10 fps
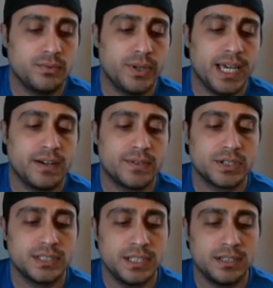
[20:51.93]
We have our
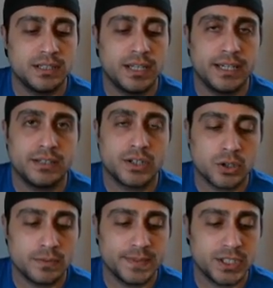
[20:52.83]
seated leg
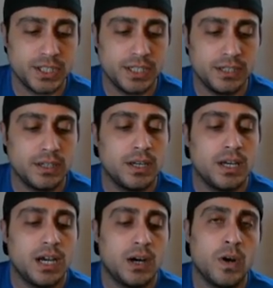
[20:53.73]
curl machine.
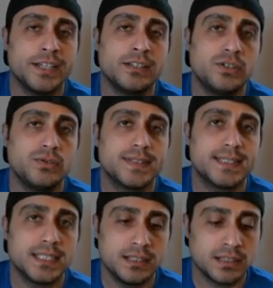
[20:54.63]
I want you to do the
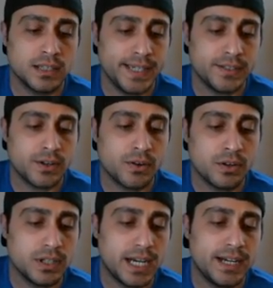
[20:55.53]
seated leg
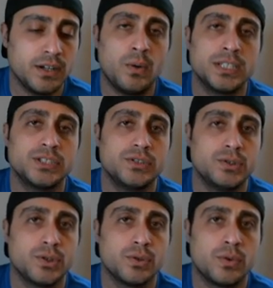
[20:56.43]
curl. I don't want you to
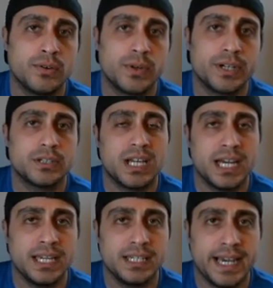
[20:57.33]
do the one where you're
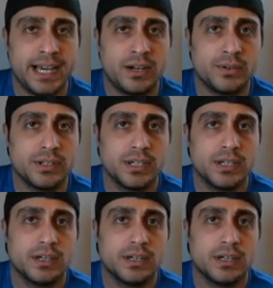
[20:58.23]
lying down.